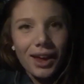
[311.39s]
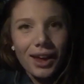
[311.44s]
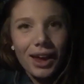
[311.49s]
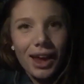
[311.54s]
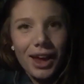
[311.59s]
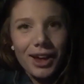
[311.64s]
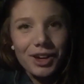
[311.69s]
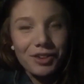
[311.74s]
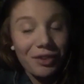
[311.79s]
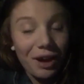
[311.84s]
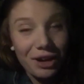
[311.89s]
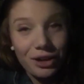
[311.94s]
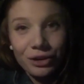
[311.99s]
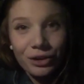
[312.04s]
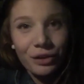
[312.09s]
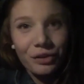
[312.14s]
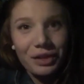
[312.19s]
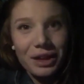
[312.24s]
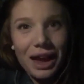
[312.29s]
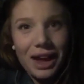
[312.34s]
And if I don't
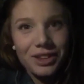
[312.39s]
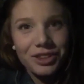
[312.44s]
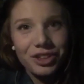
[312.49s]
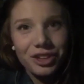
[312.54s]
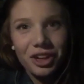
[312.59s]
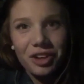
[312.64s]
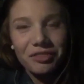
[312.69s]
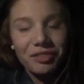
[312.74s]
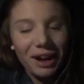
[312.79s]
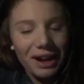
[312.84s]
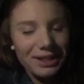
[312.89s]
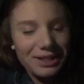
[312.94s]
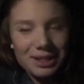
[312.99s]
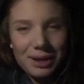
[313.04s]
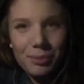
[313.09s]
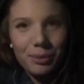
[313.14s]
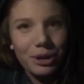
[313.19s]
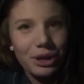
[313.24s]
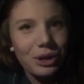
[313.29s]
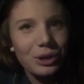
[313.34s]
know the answer, I'll find
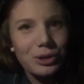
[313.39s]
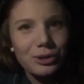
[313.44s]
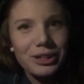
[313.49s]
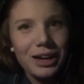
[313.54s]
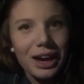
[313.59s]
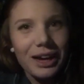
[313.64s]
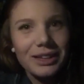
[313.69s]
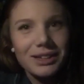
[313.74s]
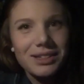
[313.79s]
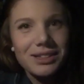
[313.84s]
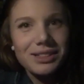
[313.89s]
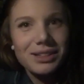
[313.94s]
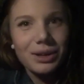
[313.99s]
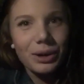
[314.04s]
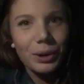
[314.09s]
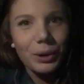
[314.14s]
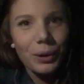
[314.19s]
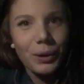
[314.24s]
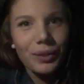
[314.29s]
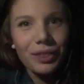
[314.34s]
somebody who does.
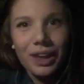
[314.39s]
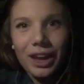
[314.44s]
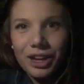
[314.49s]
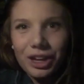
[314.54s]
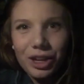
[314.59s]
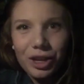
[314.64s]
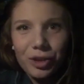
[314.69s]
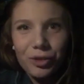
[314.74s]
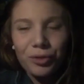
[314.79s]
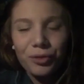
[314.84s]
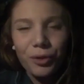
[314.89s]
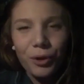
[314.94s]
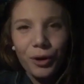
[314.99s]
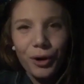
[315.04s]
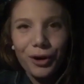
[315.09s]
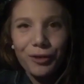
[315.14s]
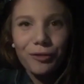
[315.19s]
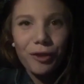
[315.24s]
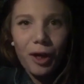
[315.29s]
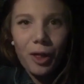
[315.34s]
So thank you
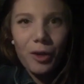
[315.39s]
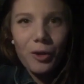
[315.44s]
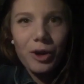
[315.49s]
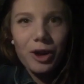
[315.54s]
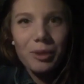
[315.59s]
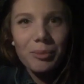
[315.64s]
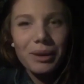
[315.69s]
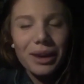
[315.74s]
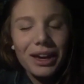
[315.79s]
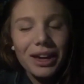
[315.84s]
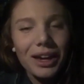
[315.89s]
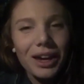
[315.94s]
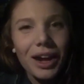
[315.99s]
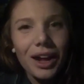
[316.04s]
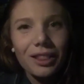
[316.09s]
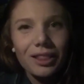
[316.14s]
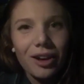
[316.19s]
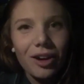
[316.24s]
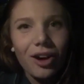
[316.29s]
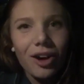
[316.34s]
for following me
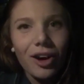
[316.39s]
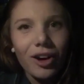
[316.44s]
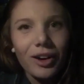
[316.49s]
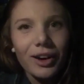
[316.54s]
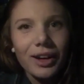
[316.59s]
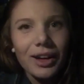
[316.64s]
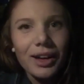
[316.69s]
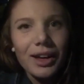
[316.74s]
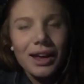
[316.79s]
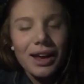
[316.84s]
along.